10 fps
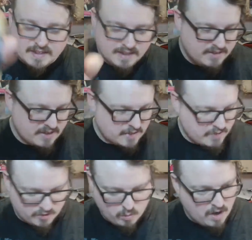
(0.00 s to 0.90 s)
instead of
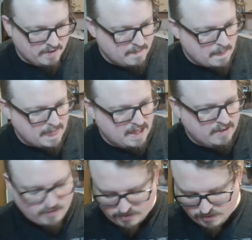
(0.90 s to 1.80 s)
just 1.
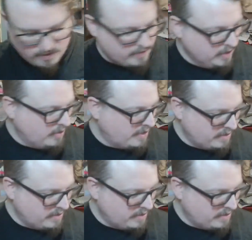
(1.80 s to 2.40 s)
So they're a lot